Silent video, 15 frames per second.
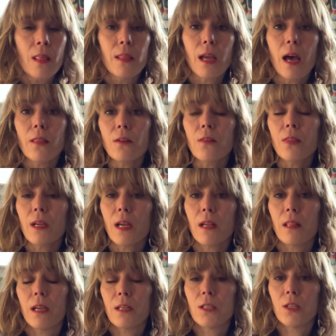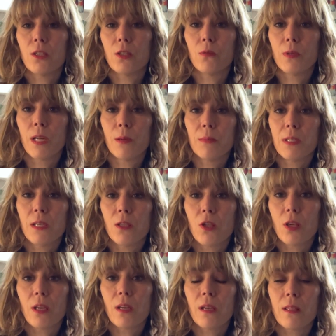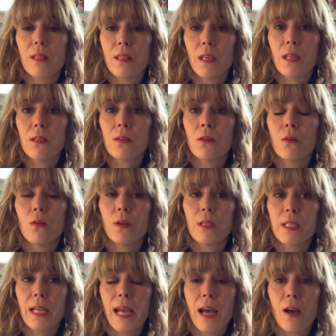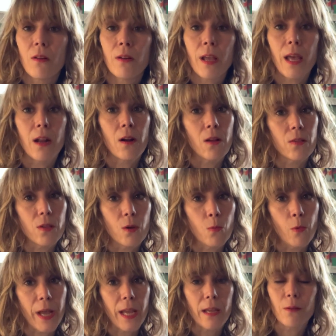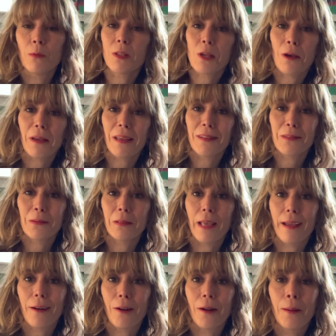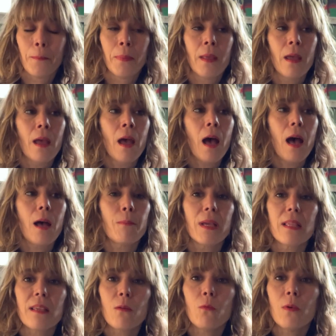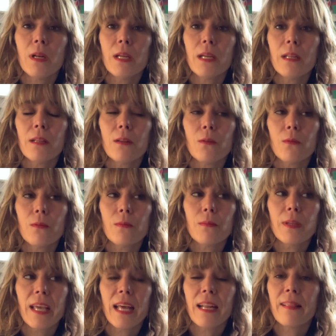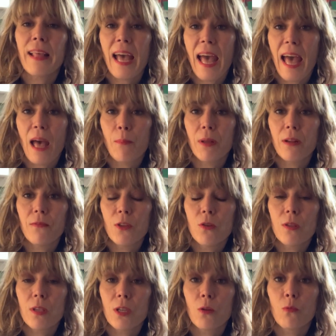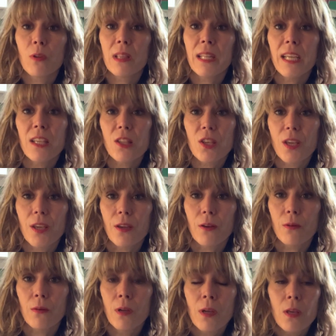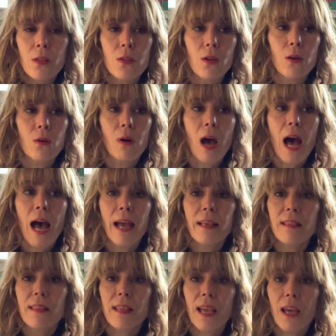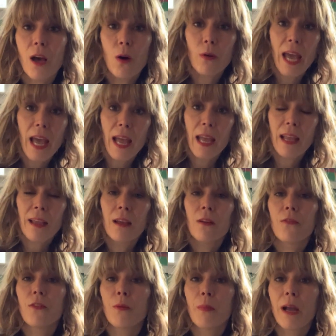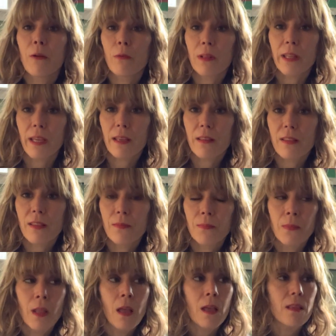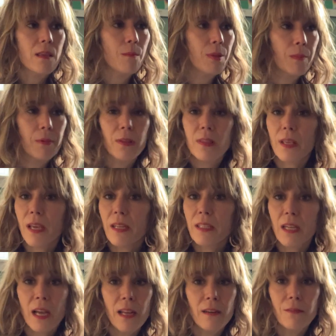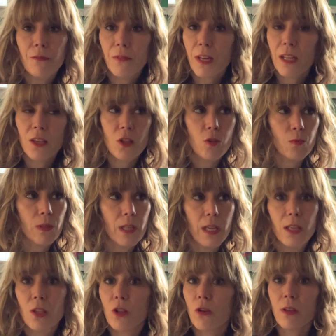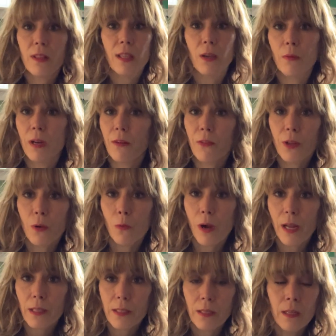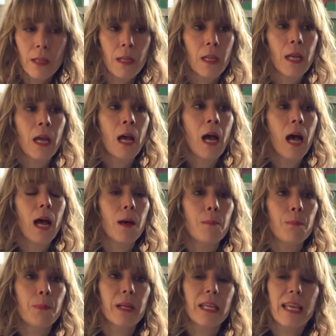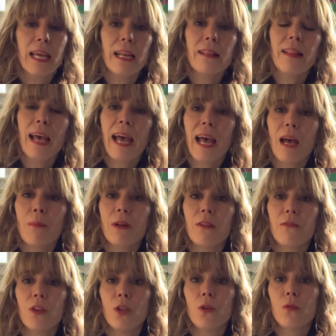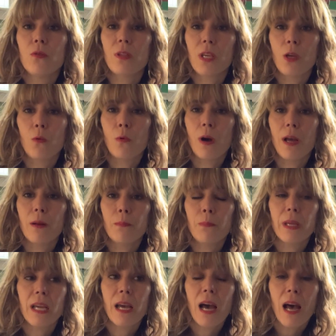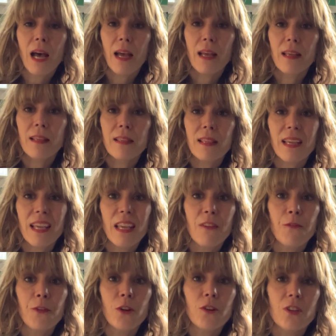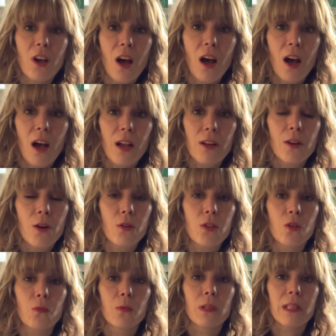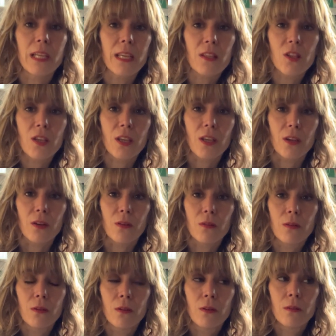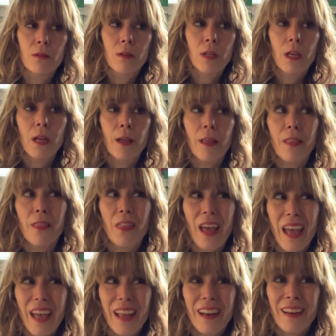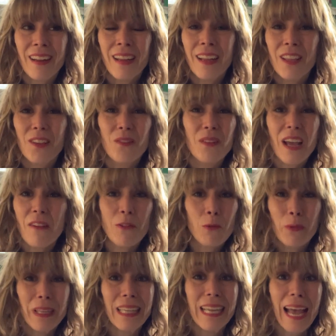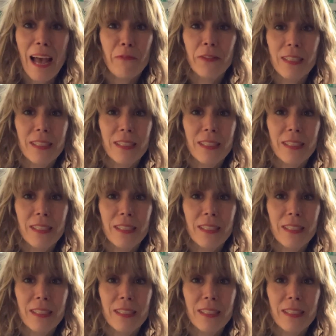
The other thing I like to do when I'm teaching a sit or a down, and also wait, which I'll get to later, is I want to get in the habit of using a release cue. So I say okay for my release. Some people say done, finish, release. You can say whatever you want. But get in the habit of using one, because if your dog knows a release cue, then you never really have